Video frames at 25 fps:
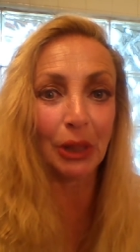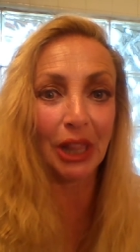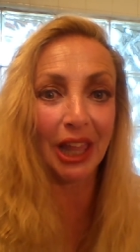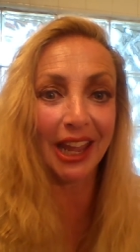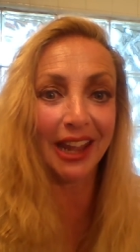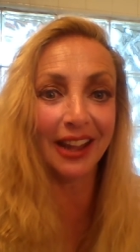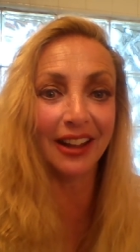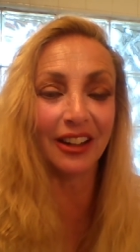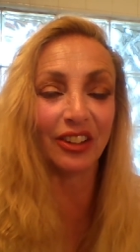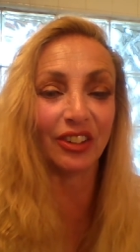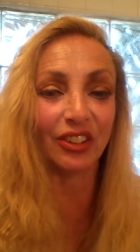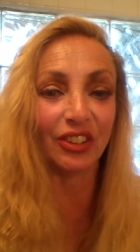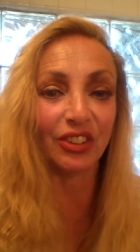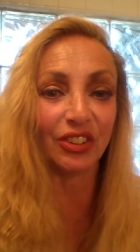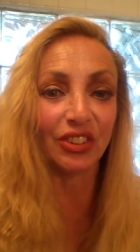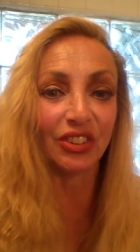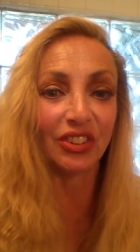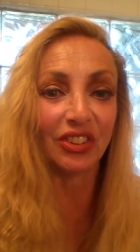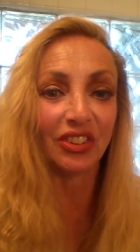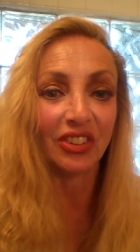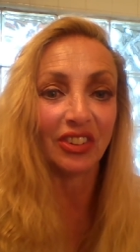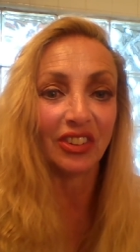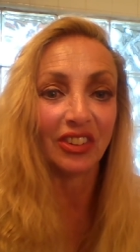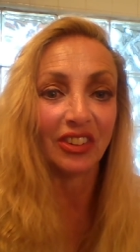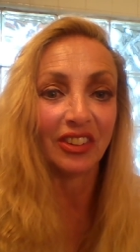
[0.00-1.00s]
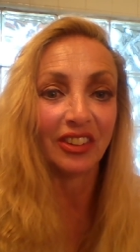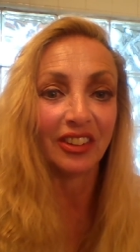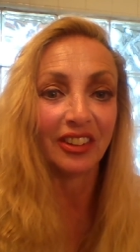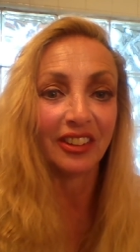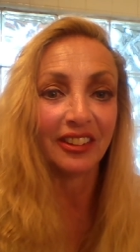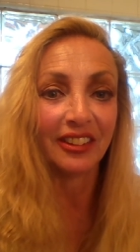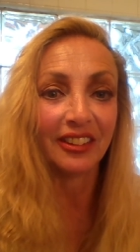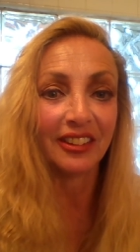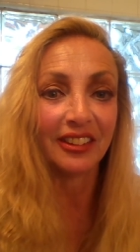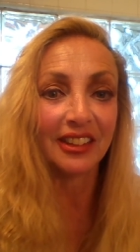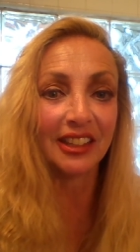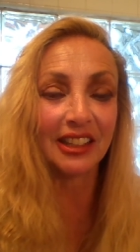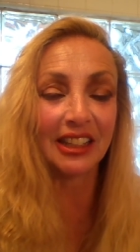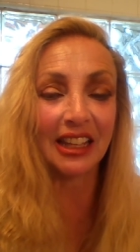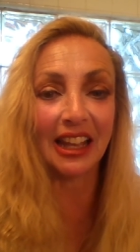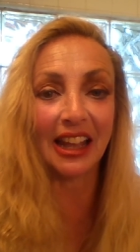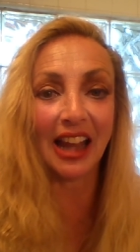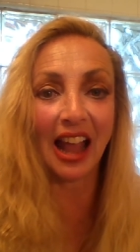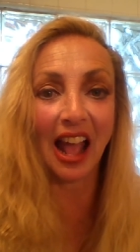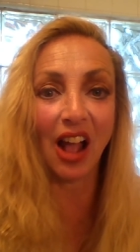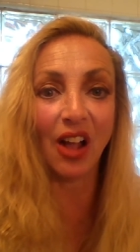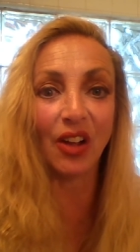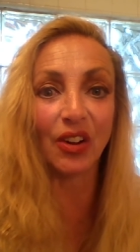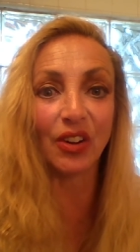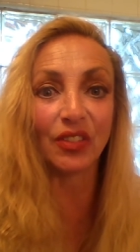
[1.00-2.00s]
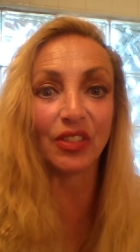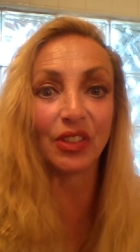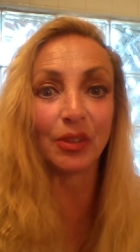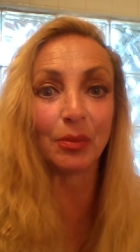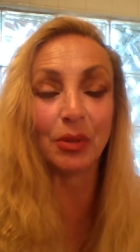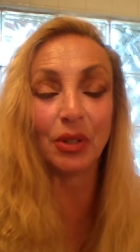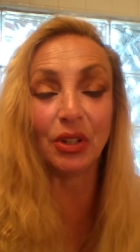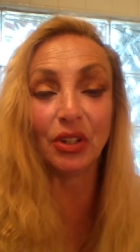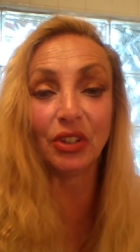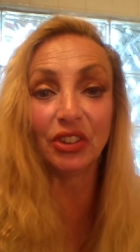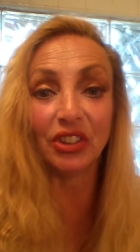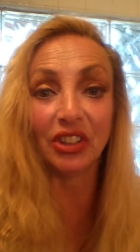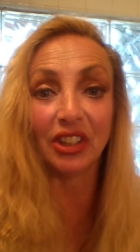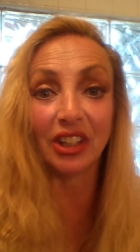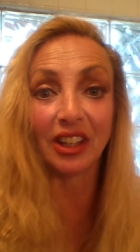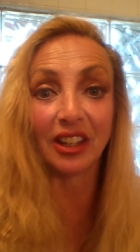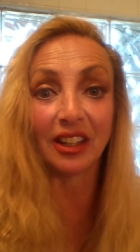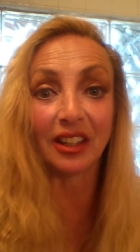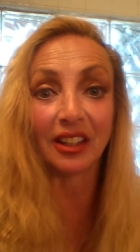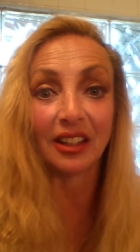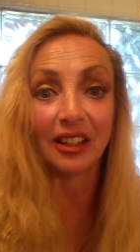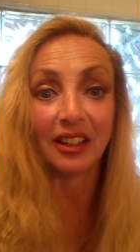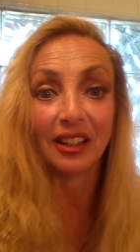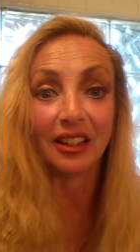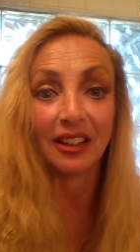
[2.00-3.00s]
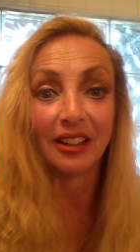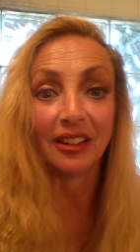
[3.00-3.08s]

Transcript: planners to get out of the building,